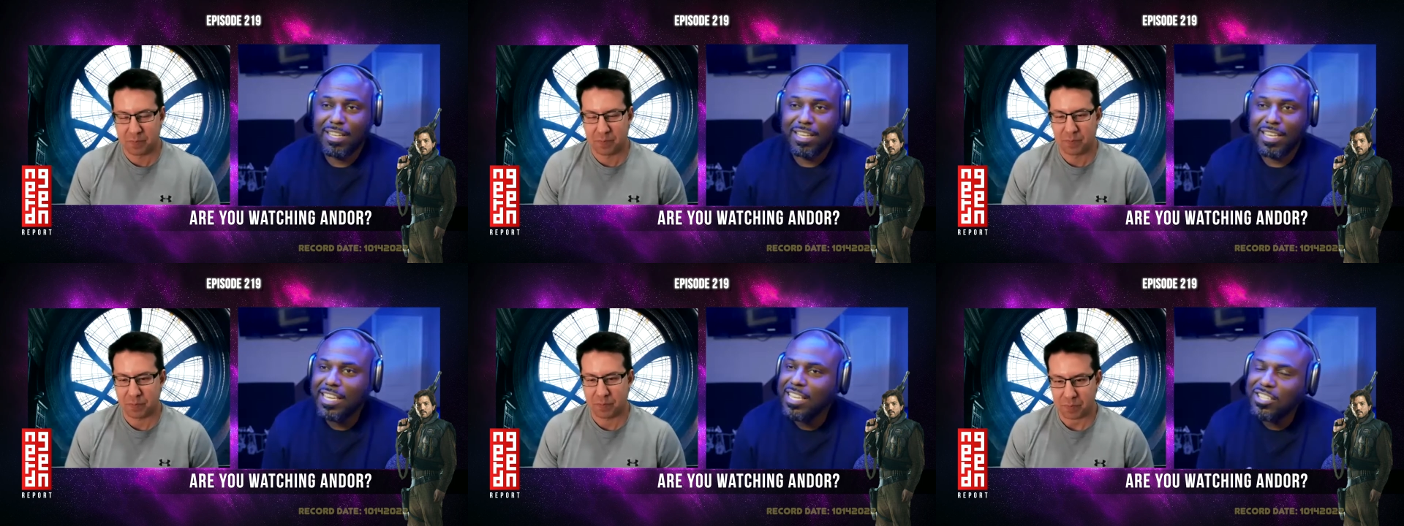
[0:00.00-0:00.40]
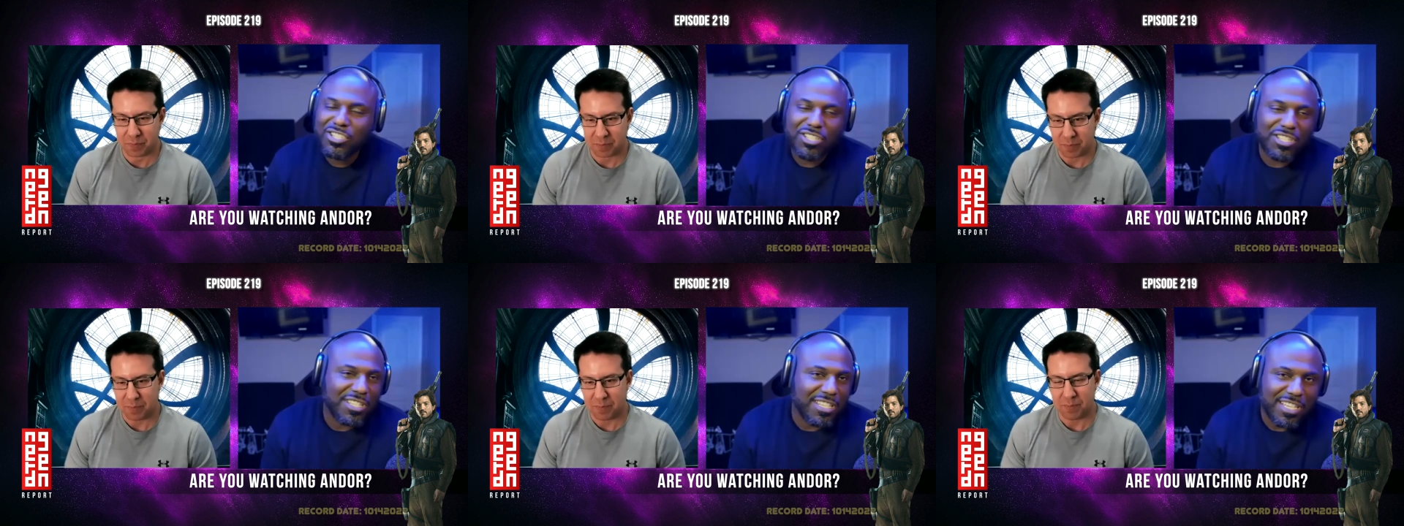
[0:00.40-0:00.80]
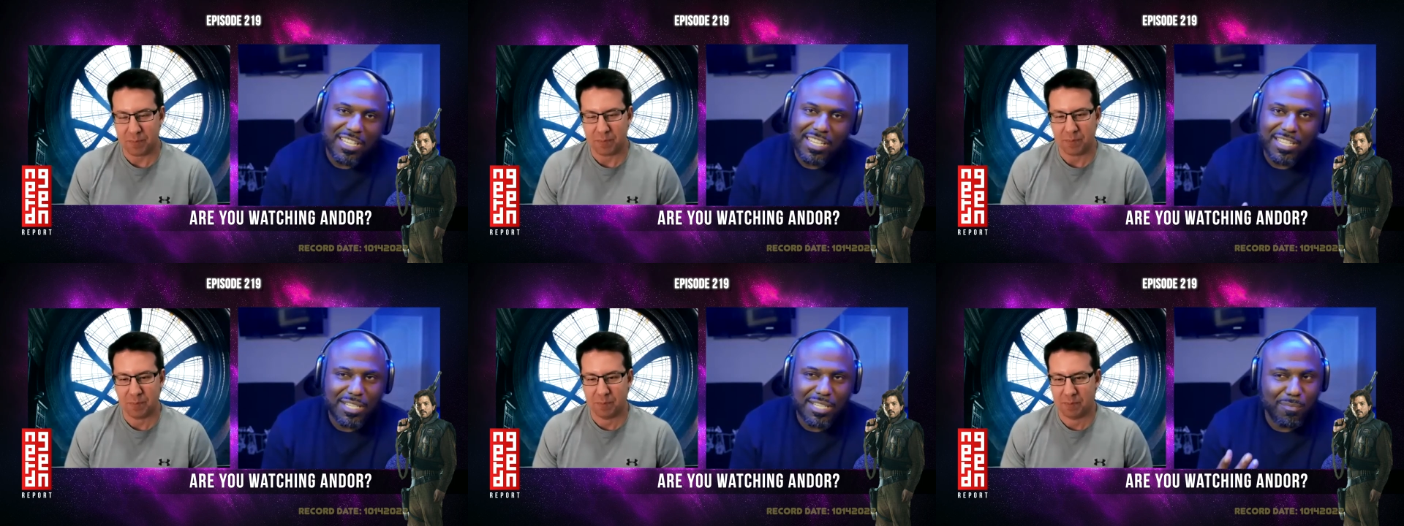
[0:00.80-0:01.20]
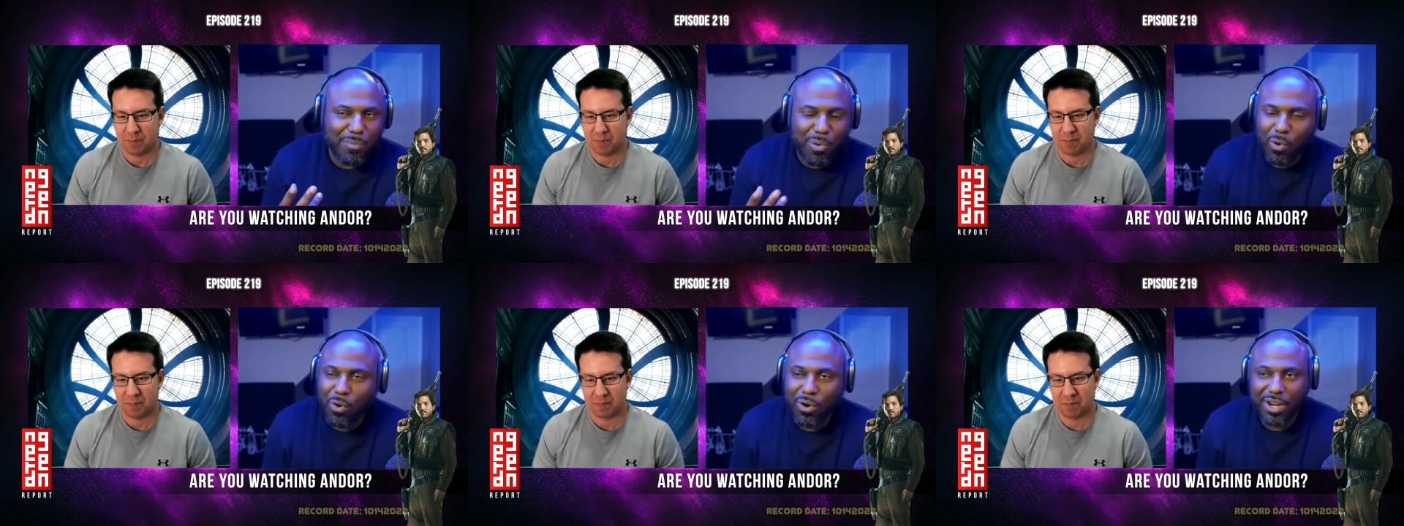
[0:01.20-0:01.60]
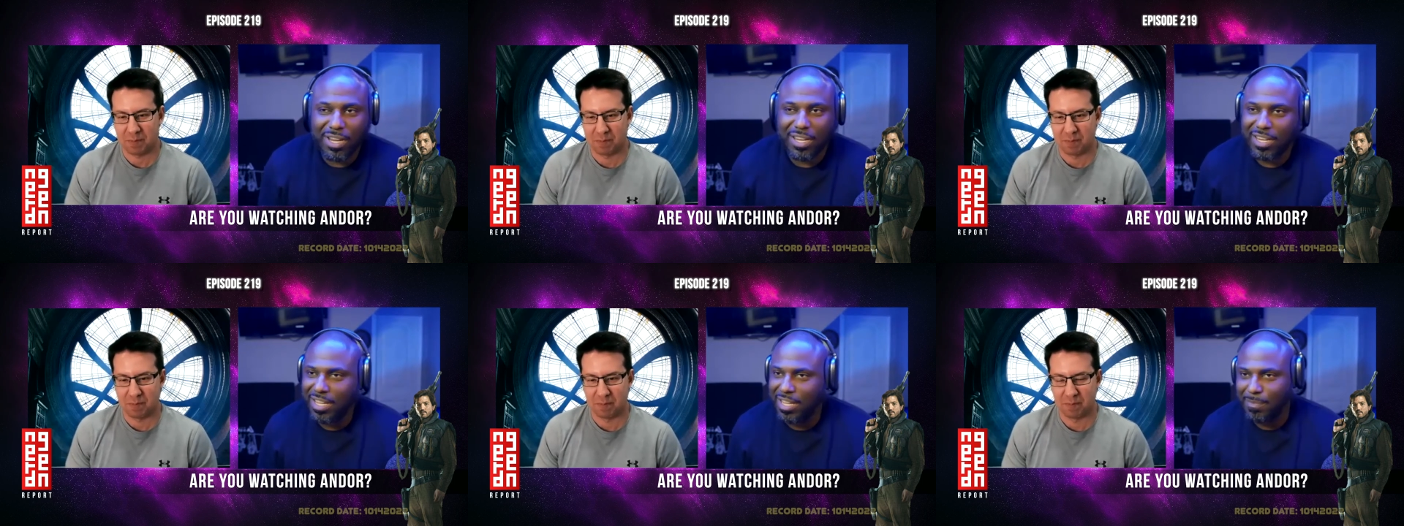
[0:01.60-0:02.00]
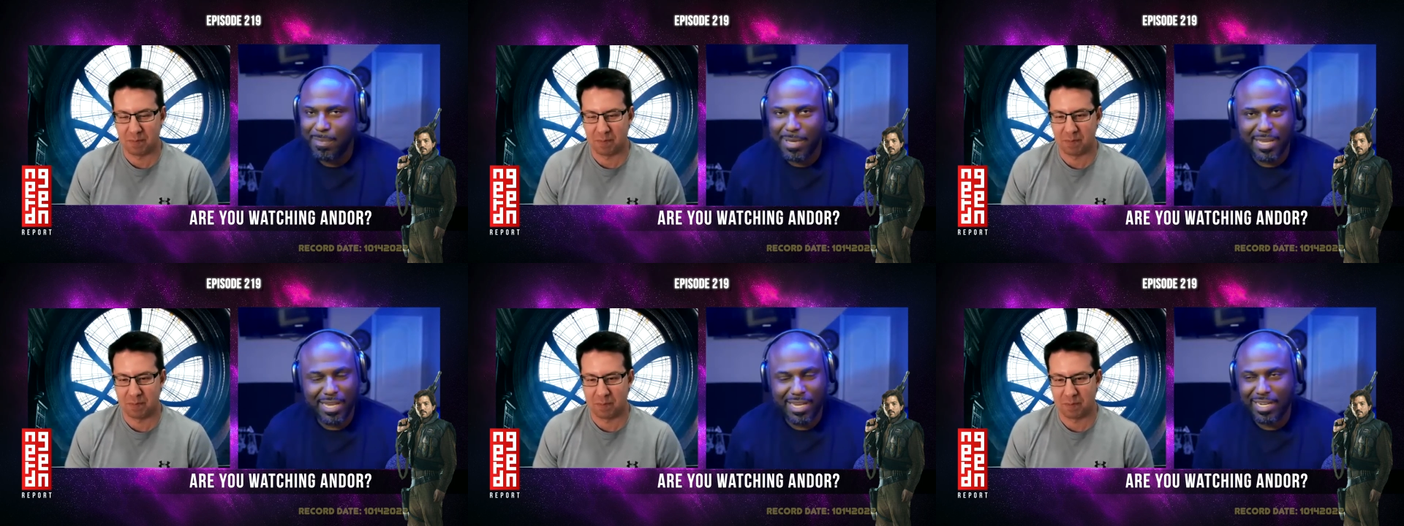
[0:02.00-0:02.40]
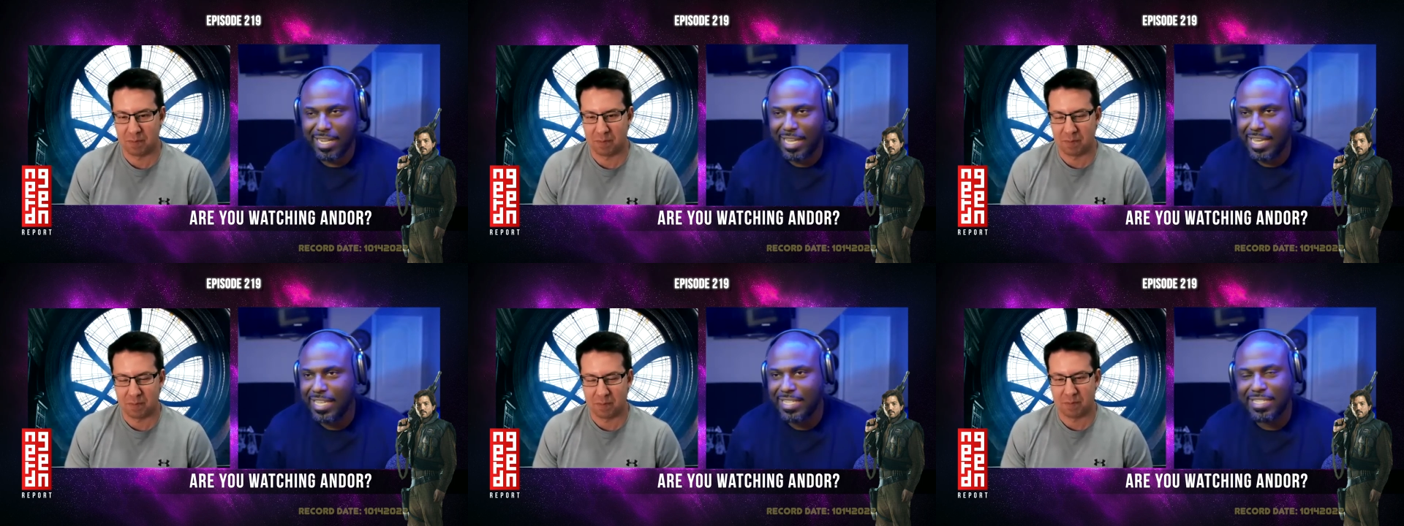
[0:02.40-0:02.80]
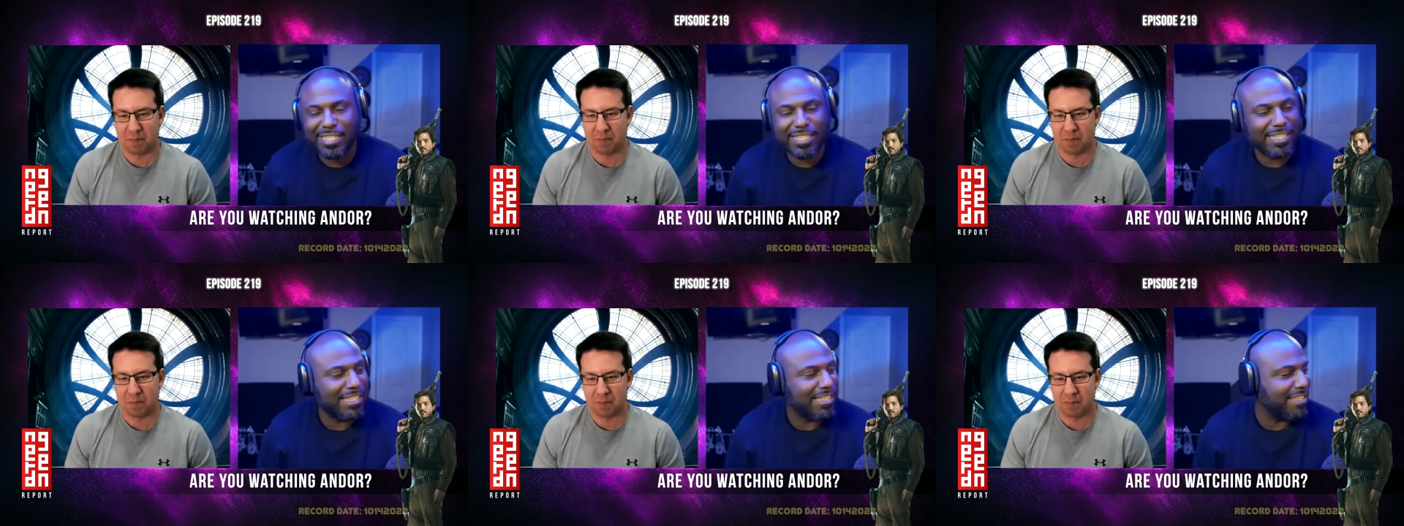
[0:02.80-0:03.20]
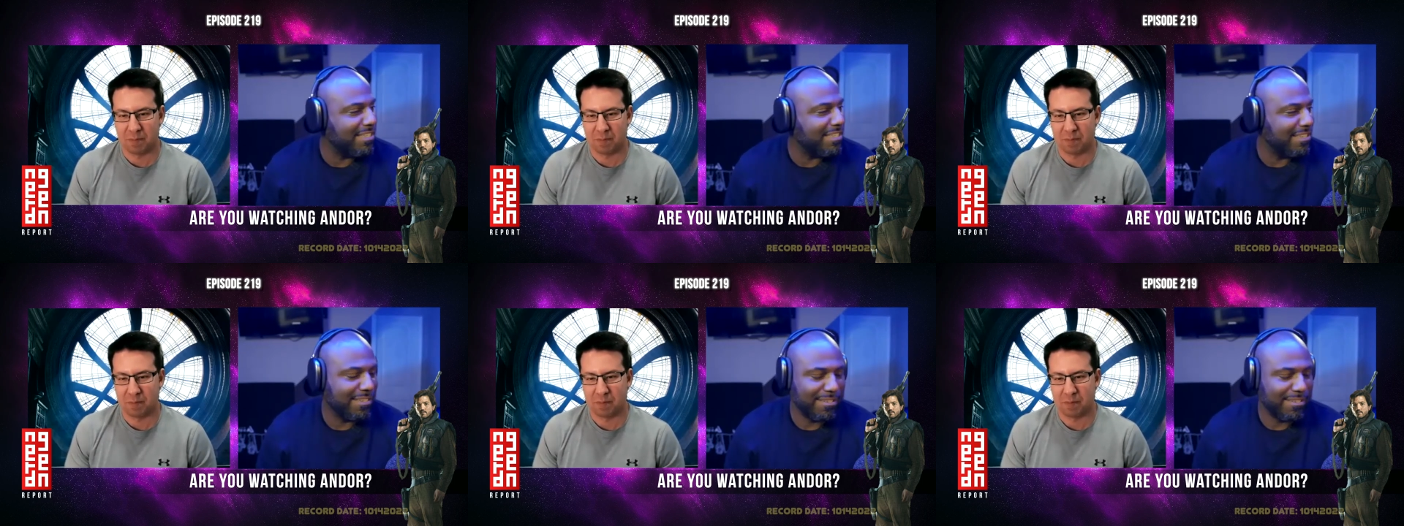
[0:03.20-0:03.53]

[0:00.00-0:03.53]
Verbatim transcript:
Speaker 1: each scene is important here, man. It's